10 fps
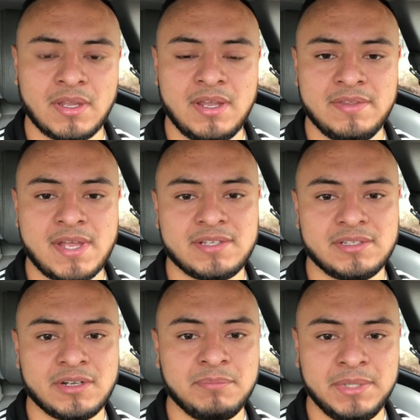And that's
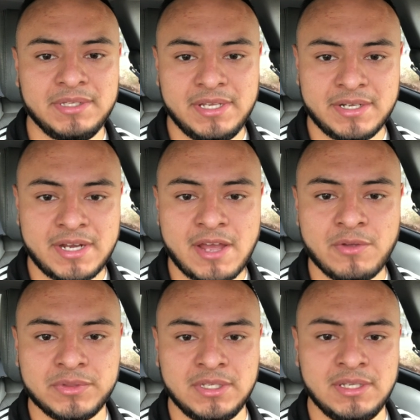completely
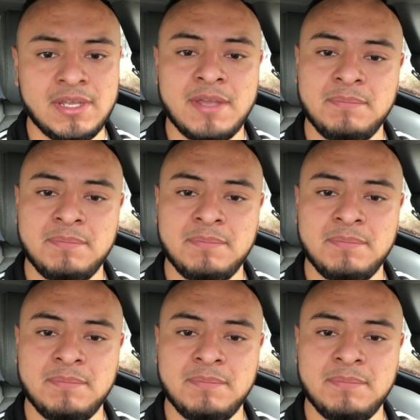unhealthy,